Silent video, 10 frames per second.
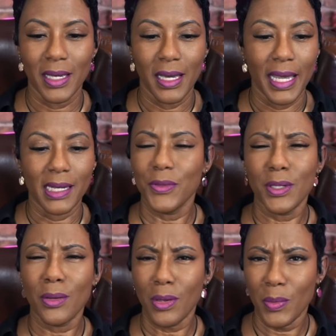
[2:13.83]
And if you
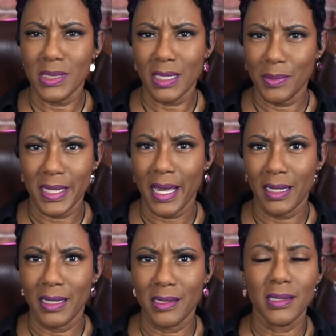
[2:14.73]
don't know what Substack
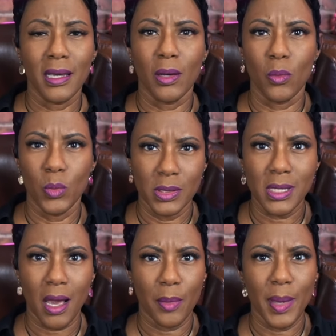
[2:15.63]
is, we'll
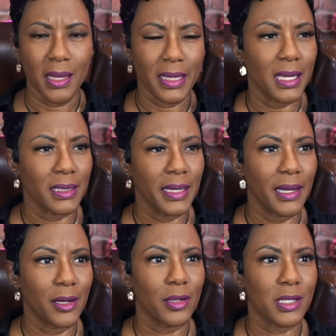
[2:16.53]
talk about that
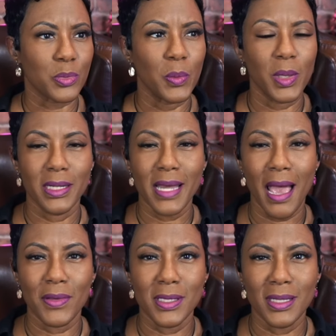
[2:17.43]
later because we want to dive
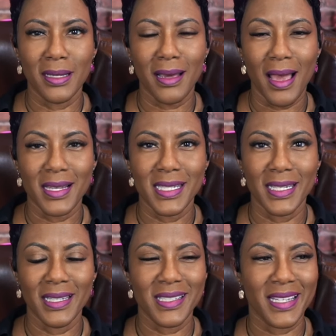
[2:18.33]
into the
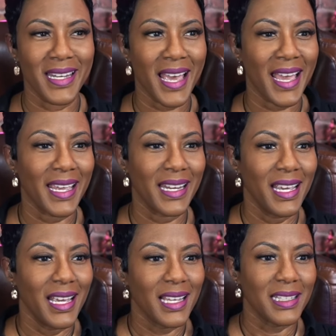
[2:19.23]
content tonight.
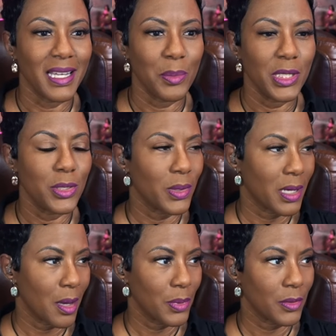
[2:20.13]
Let me do a
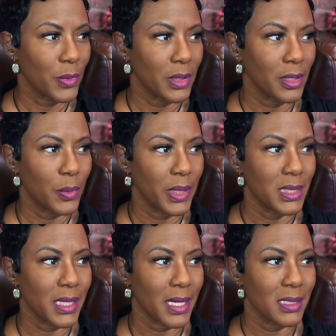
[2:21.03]
couple of really quick
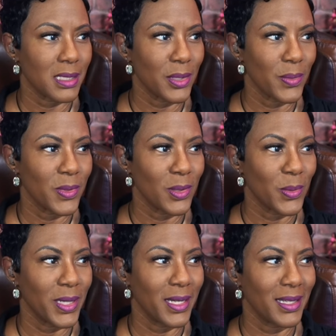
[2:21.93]
tests here real
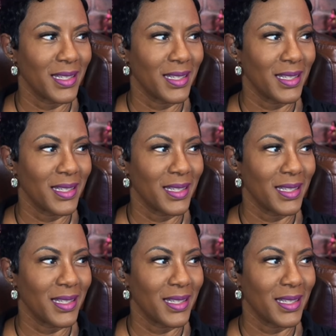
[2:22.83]
quick.